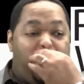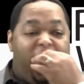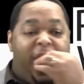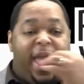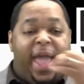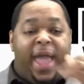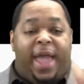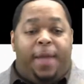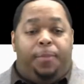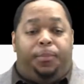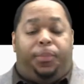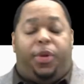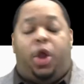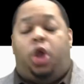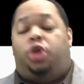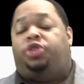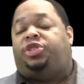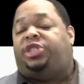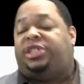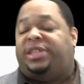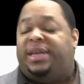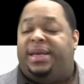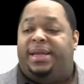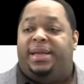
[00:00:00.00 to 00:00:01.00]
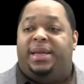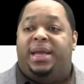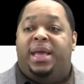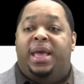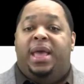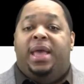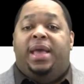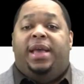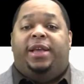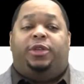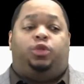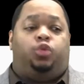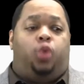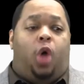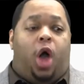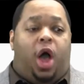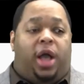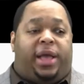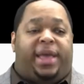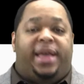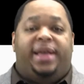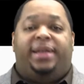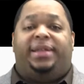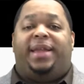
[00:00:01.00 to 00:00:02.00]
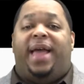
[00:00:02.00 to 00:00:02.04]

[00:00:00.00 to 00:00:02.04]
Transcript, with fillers: a person is walking